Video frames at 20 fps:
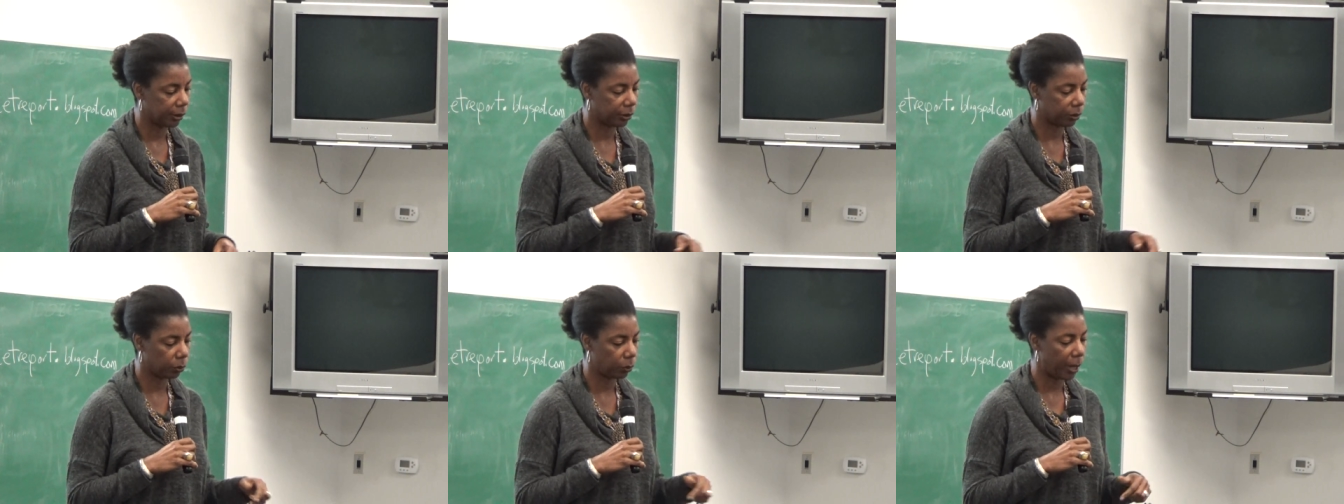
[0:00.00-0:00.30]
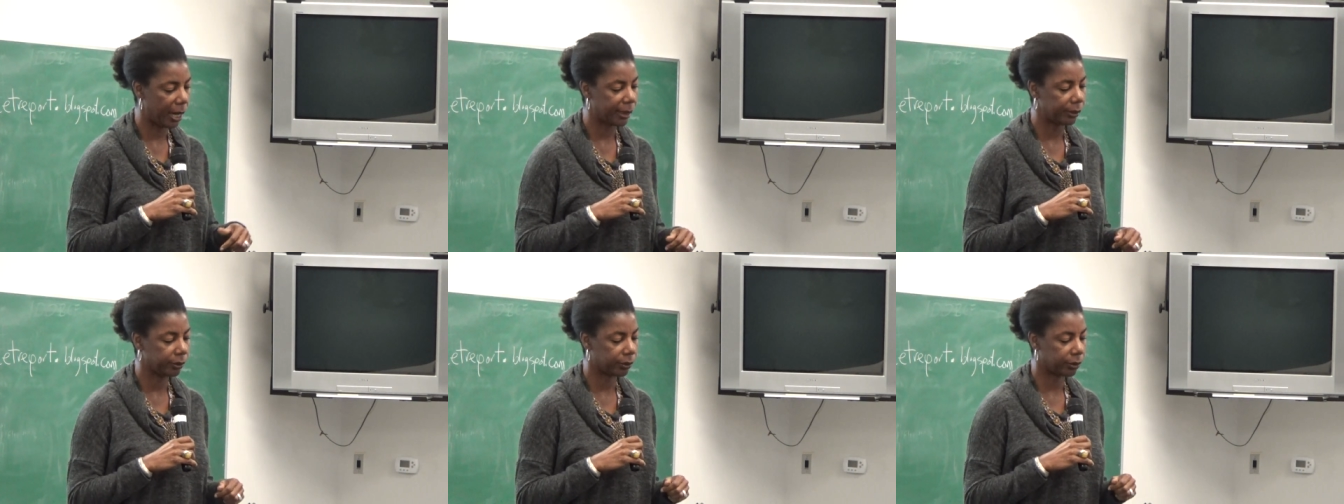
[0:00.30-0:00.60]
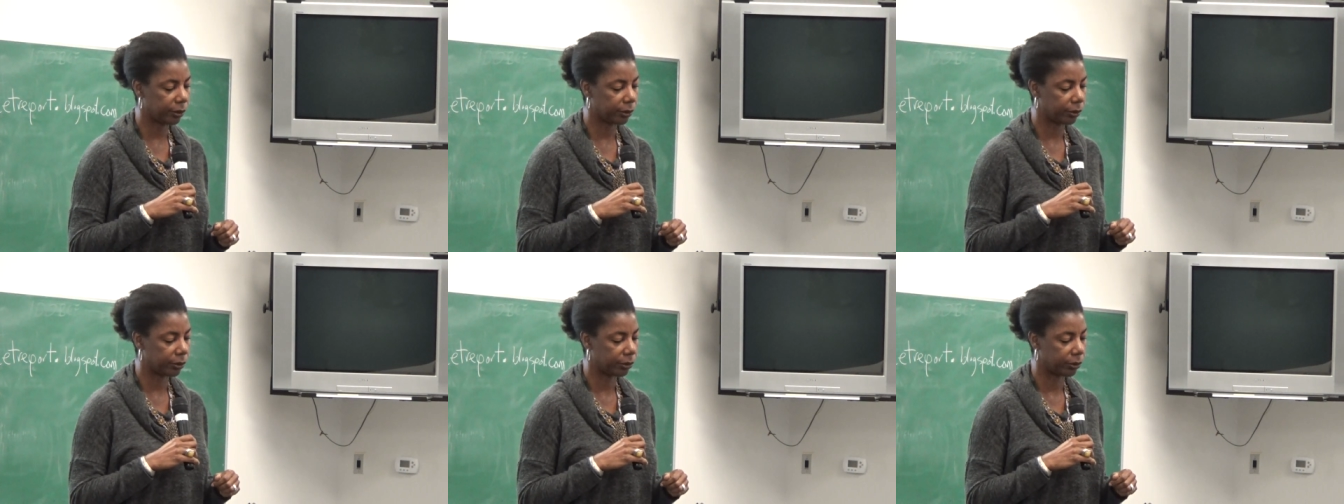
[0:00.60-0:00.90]
this white
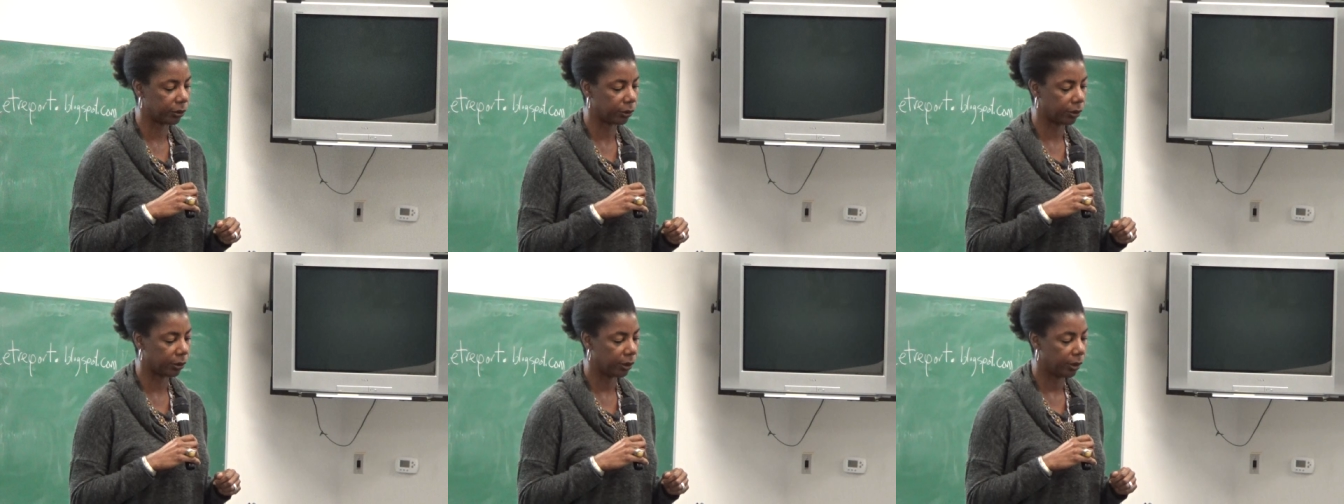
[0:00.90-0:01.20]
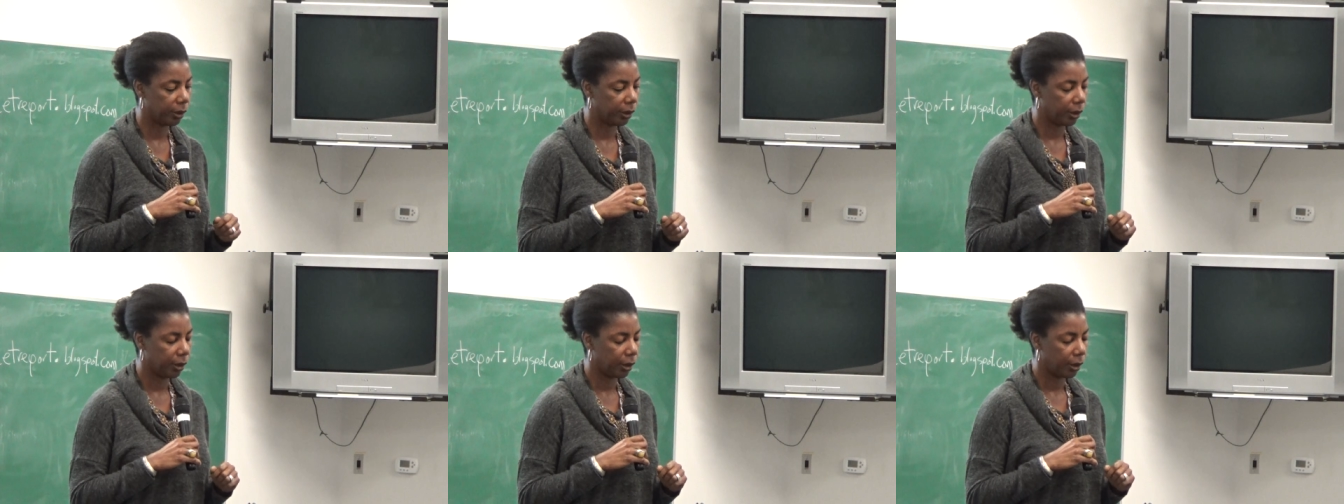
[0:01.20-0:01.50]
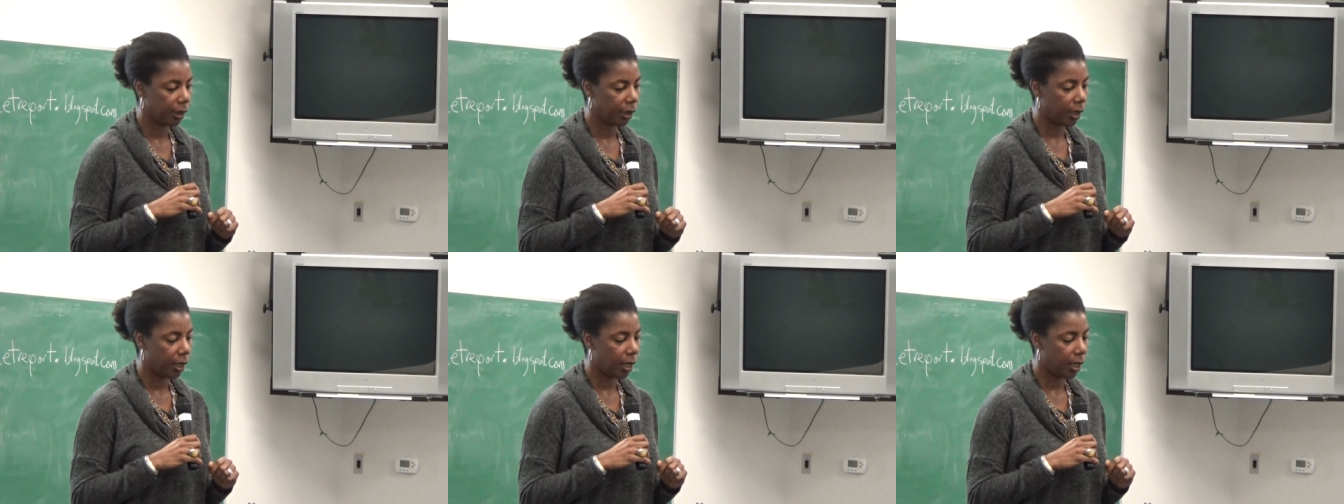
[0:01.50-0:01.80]
sister,
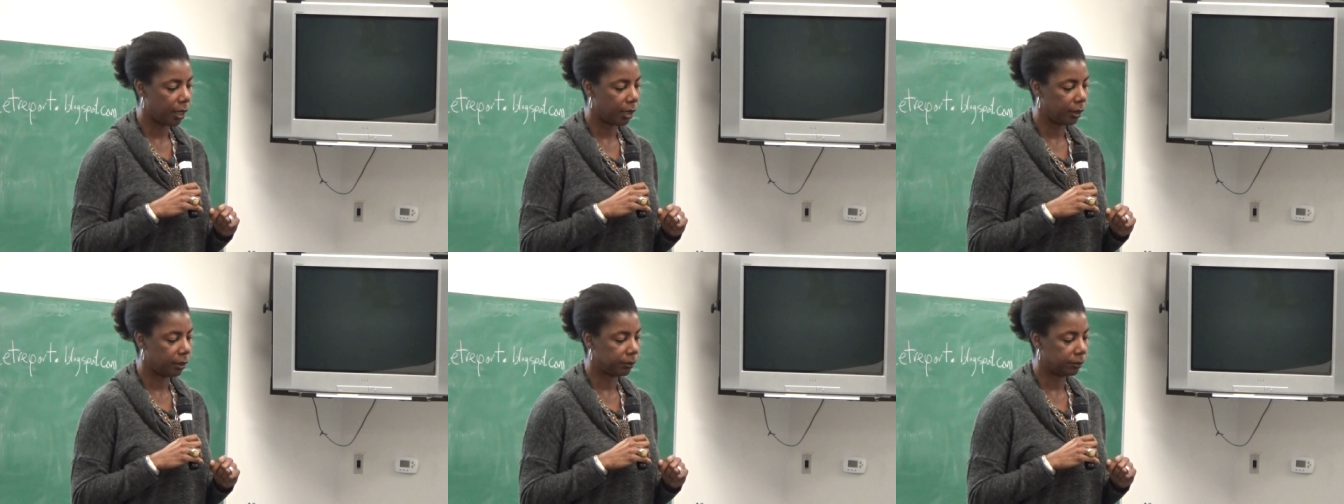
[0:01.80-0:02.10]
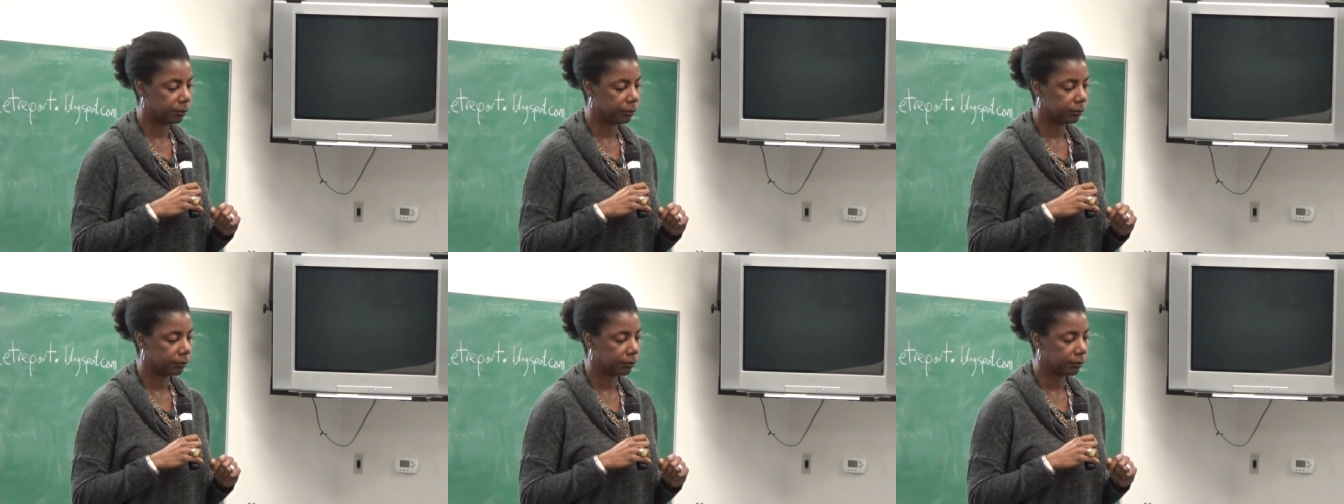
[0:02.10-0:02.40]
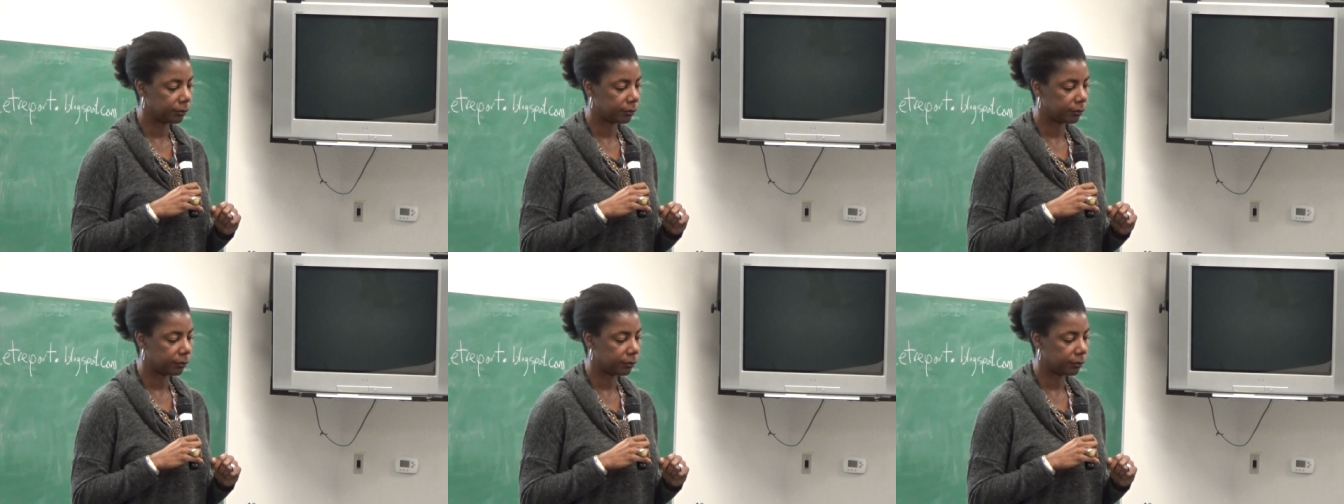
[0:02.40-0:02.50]
um,